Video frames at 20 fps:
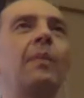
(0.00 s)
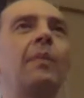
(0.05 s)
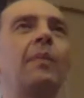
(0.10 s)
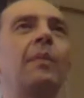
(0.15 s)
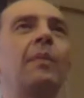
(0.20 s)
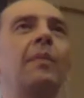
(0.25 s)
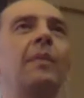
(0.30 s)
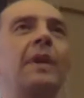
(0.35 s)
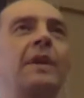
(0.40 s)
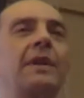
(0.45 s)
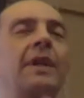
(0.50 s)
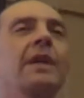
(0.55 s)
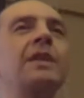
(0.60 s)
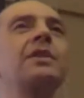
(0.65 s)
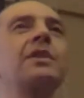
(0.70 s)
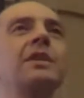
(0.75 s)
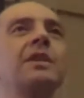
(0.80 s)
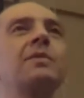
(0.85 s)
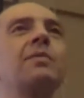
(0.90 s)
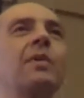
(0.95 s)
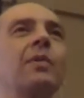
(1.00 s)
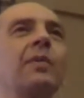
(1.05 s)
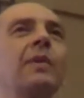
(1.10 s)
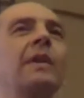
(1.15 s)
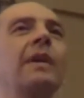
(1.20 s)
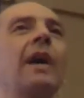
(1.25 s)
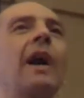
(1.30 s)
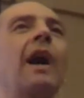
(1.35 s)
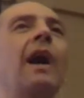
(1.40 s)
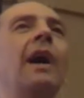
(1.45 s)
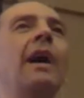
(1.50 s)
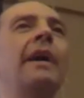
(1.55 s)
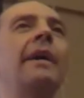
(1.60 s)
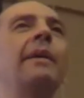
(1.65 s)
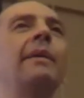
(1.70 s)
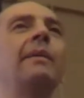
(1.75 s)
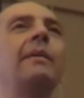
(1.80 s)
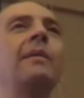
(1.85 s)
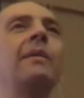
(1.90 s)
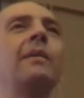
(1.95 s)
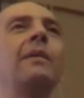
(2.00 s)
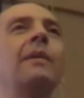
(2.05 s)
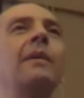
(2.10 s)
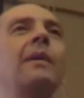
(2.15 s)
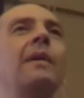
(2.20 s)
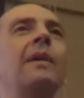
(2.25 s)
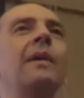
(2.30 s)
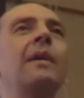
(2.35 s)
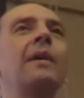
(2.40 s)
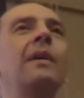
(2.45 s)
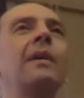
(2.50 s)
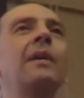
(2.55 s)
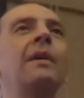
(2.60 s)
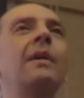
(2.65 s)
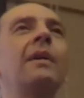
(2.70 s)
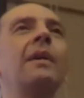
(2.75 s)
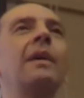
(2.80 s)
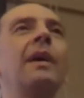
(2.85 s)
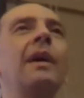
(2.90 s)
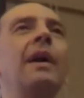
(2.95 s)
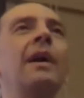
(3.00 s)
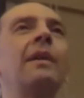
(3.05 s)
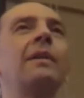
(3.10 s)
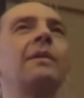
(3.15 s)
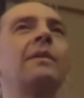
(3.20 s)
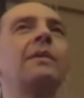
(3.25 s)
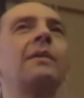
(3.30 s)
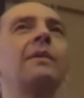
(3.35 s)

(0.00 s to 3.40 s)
the tensions were really high. And